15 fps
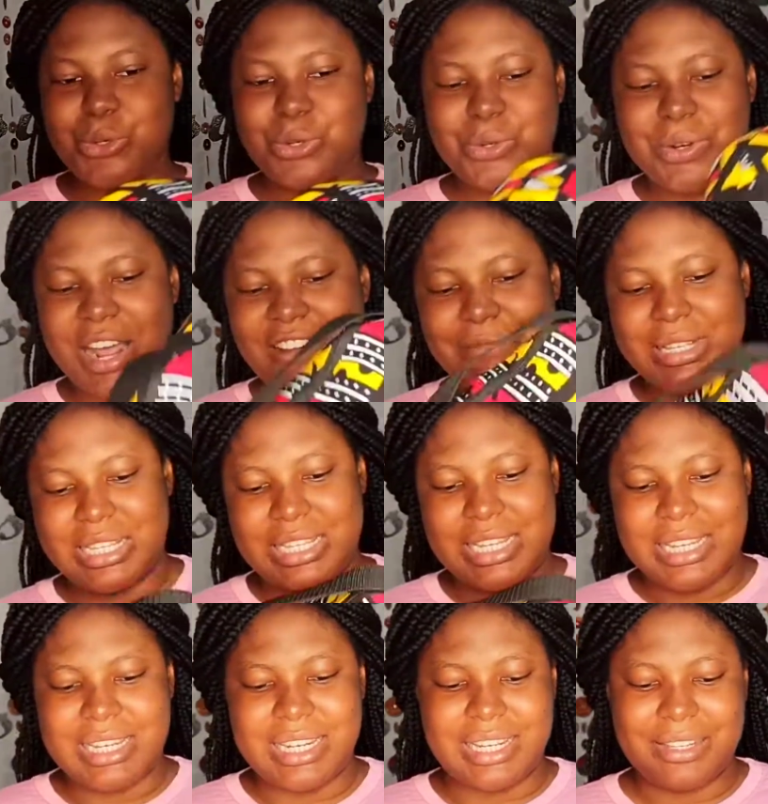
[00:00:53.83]
you that I've been
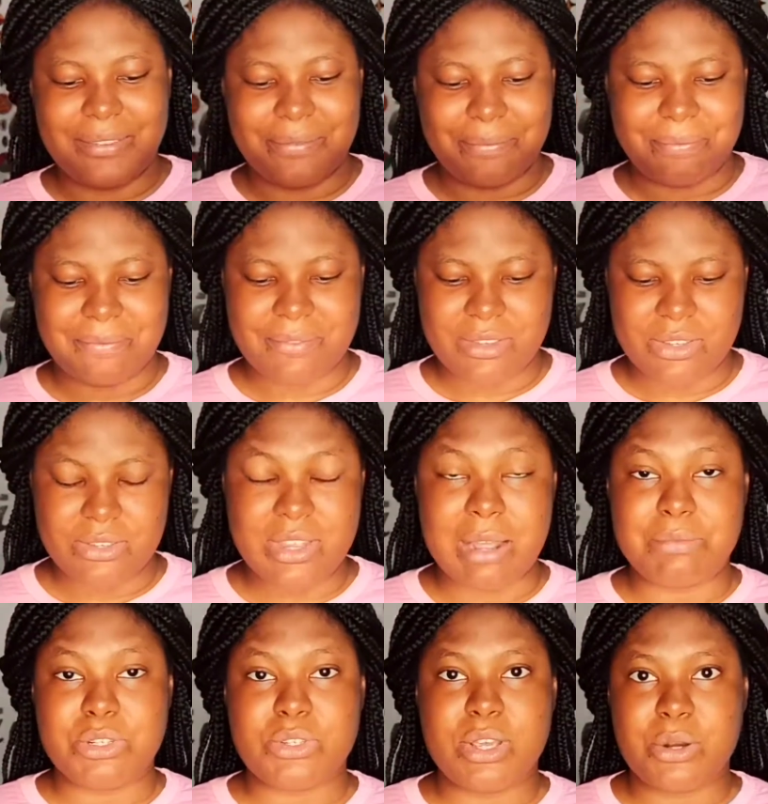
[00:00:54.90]
seeing it, so I'm
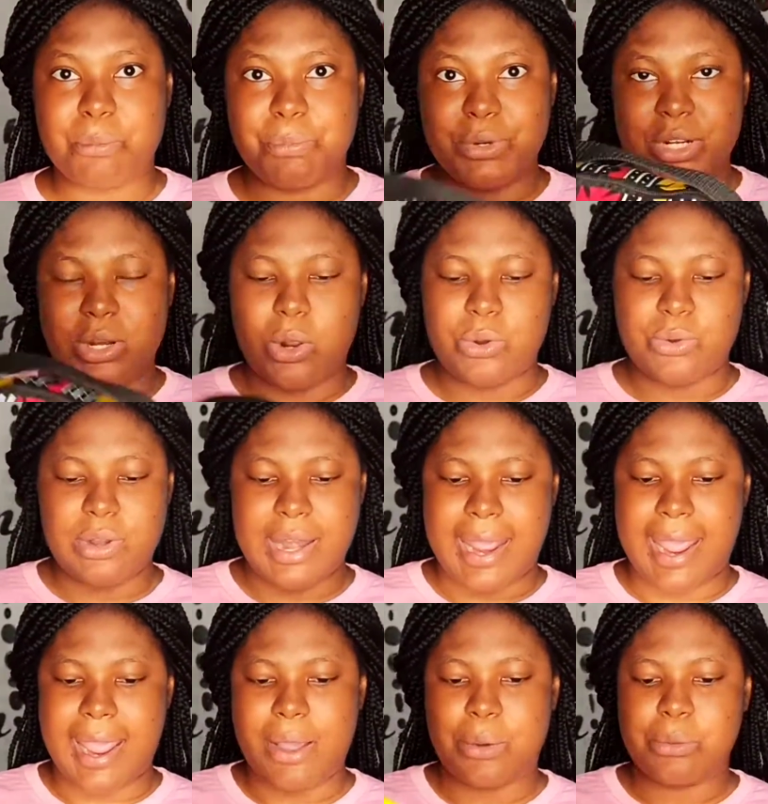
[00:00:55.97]
just going to put it on
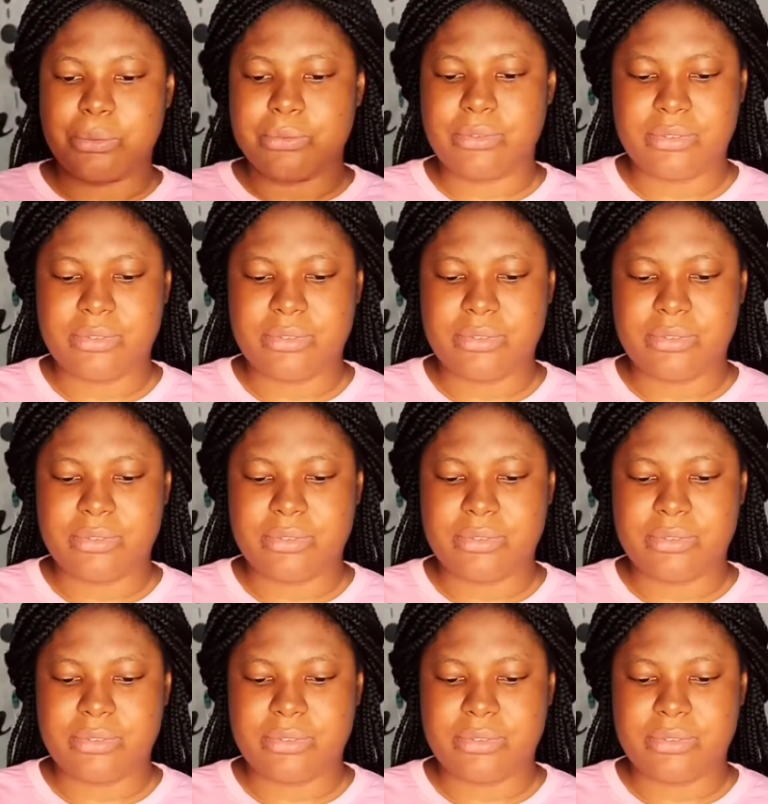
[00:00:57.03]
now.